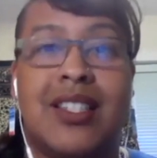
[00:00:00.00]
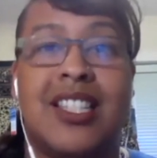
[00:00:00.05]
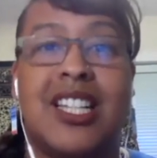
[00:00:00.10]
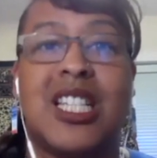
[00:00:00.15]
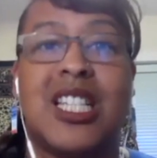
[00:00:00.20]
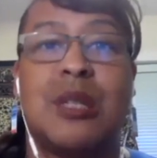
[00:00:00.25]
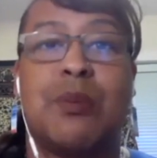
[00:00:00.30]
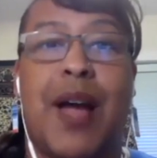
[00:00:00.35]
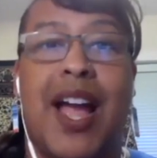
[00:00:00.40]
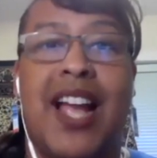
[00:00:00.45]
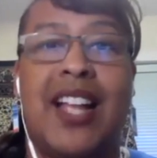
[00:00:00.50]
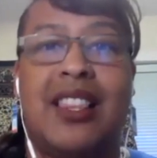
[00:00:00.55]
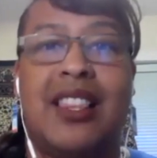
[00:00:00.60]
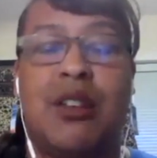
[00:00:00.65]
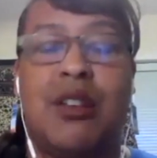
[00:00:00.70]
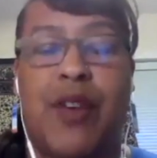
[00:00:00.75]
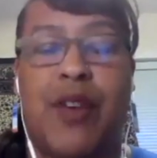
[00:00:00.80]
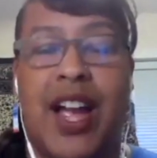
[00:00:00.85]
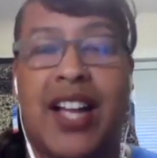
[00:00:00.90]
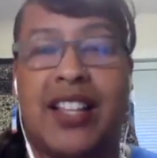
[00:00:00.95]
despite
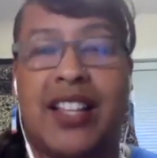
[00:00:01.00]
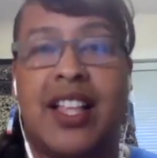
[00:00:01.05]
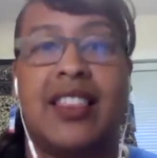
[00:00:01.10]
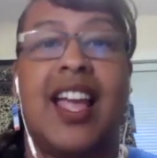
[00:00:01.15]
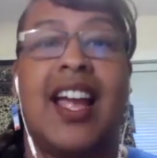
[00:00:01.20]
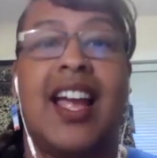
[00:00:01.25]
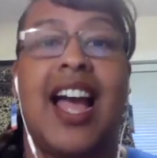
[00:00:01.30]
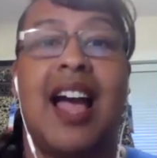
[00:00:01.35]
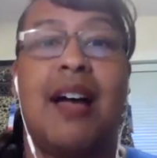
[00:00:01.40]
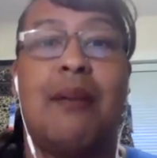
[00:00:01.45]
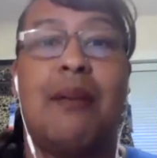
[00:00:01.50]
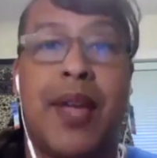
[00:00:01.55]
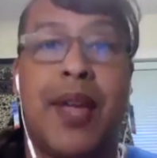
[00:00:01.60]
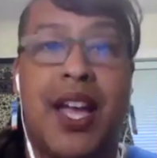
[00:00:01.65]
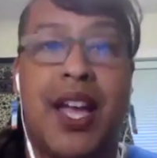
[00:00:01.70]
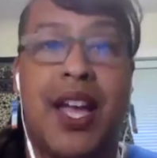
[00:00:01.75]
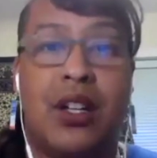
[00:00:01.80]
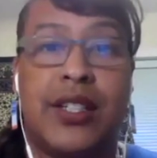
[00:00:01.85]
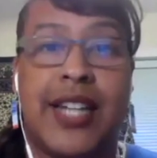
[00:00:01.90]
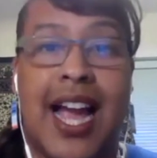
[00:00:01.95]
the fact that they got
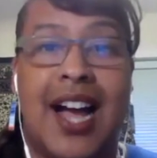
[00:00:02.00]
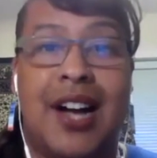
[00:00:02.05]
bailed